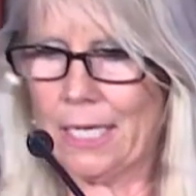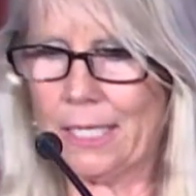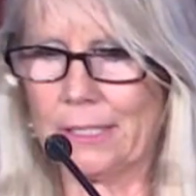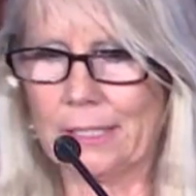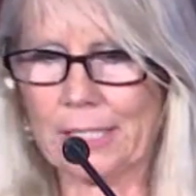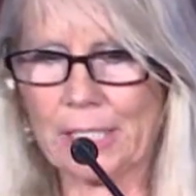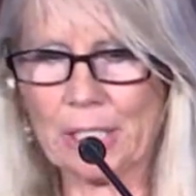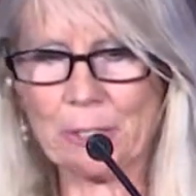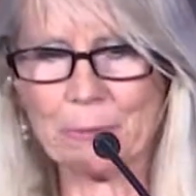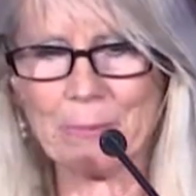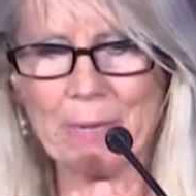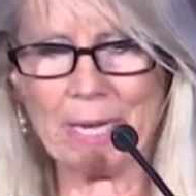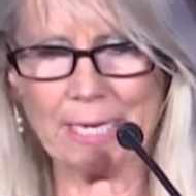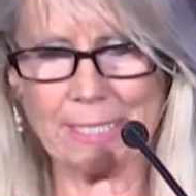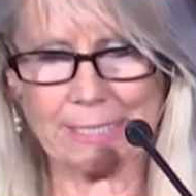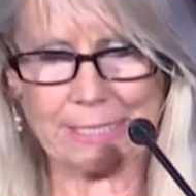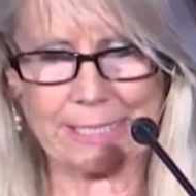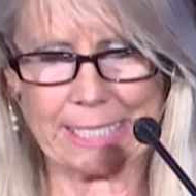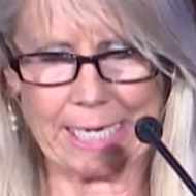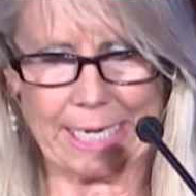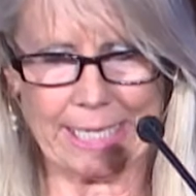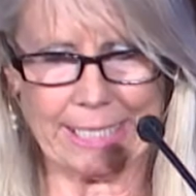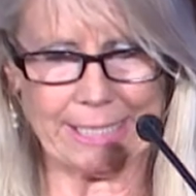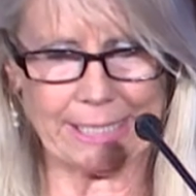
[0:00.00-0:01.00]
Little Man
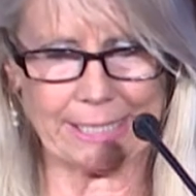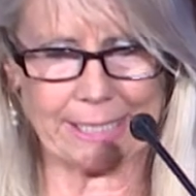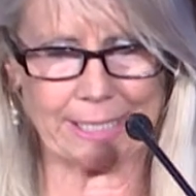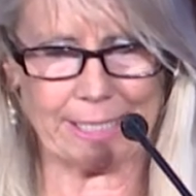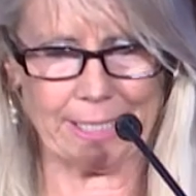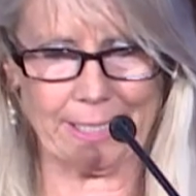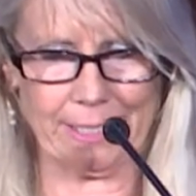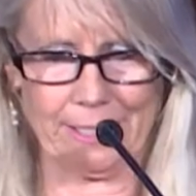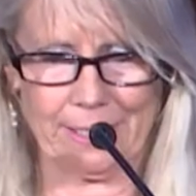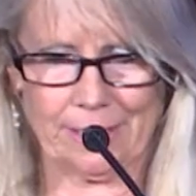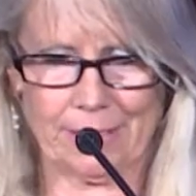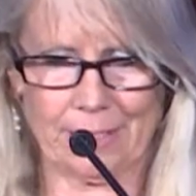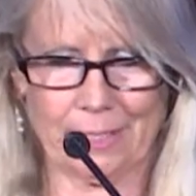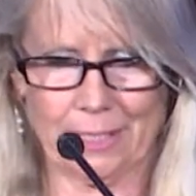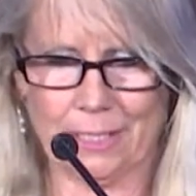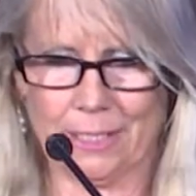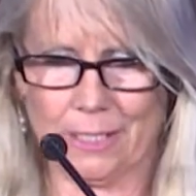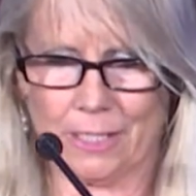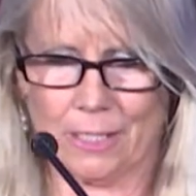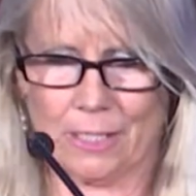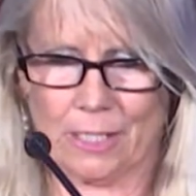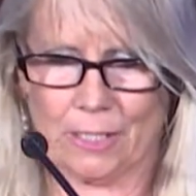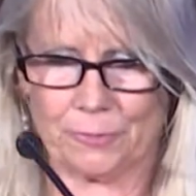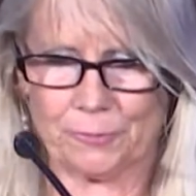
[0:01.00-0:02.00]
Tate,
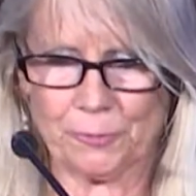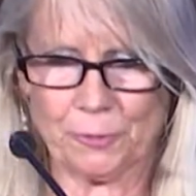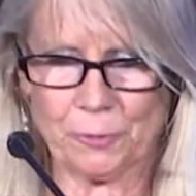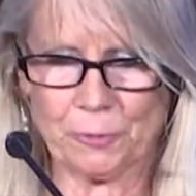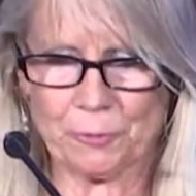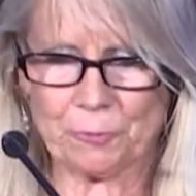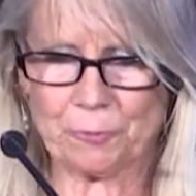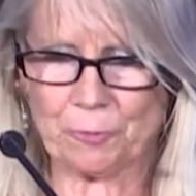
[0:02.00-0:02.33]
Full